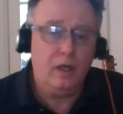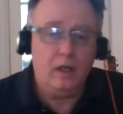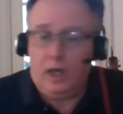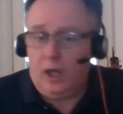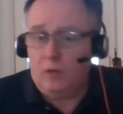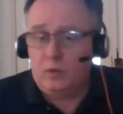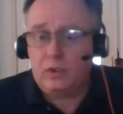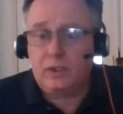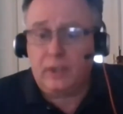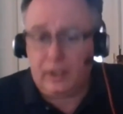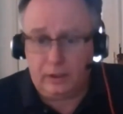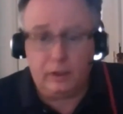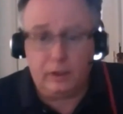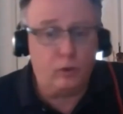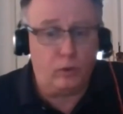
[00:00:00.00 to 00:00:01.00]
I will
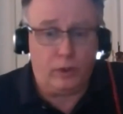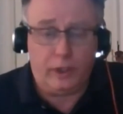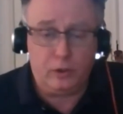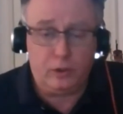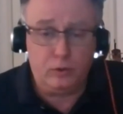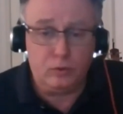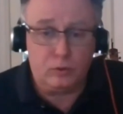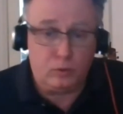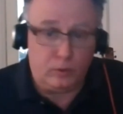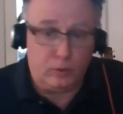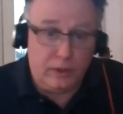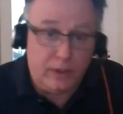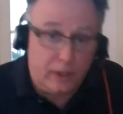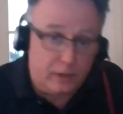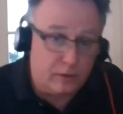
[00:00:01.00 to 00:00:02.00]
gladly connect you to
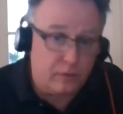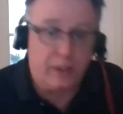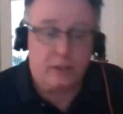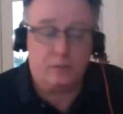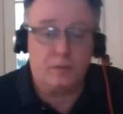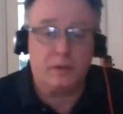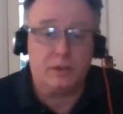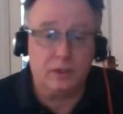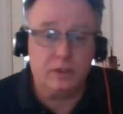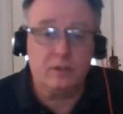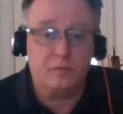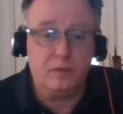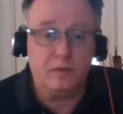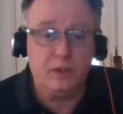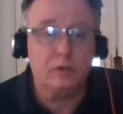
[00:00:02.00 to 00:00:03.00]
another expert in the
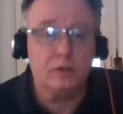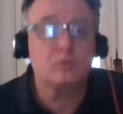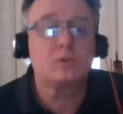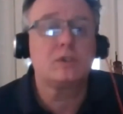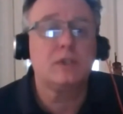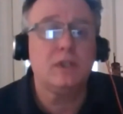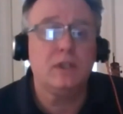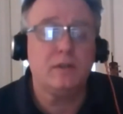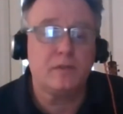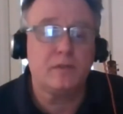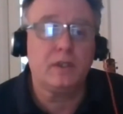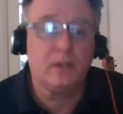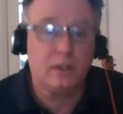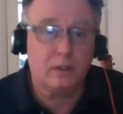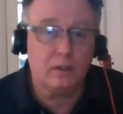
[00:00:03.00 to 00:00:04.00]
field to see if they
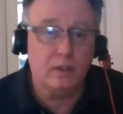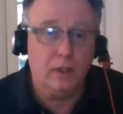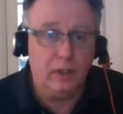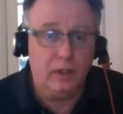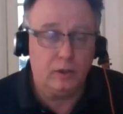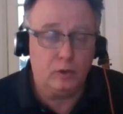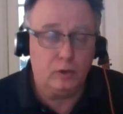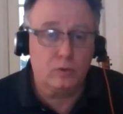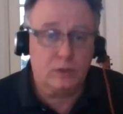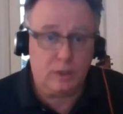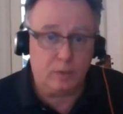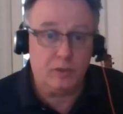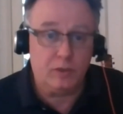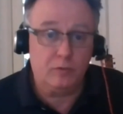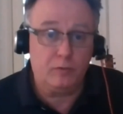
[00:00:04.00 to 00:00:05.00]
can do
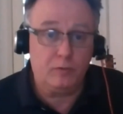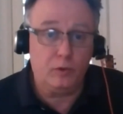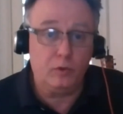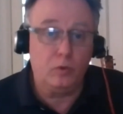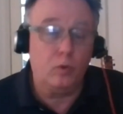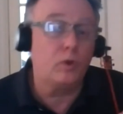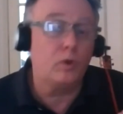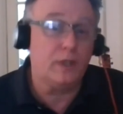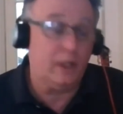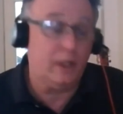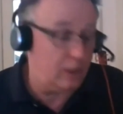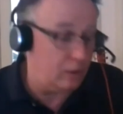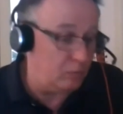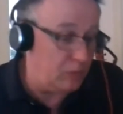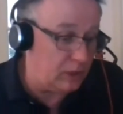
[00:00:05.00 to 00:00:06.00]
something for you or they
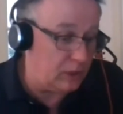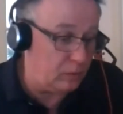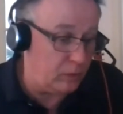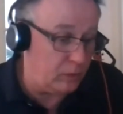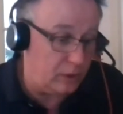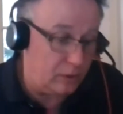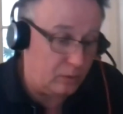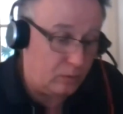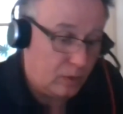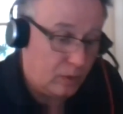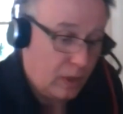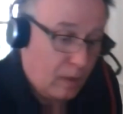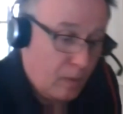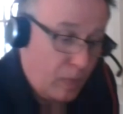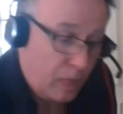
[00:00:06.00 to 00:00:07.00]
can meet with you
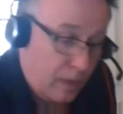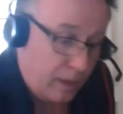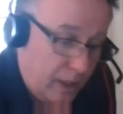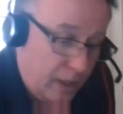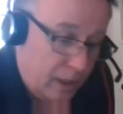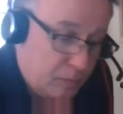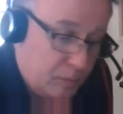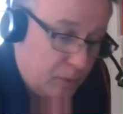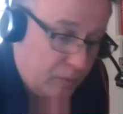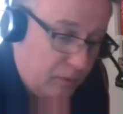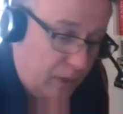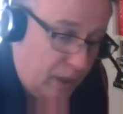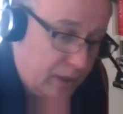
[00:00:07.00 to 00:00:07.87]
and provide